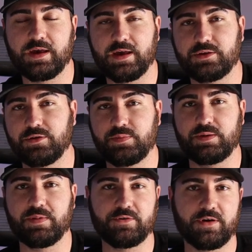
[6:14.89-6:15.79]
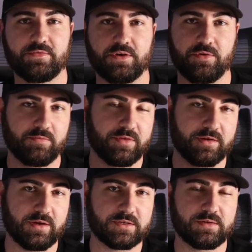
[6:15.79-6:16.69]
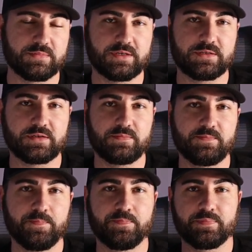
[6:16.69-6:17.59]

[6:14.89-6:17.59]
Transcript: and you'd be better off going with a custom system.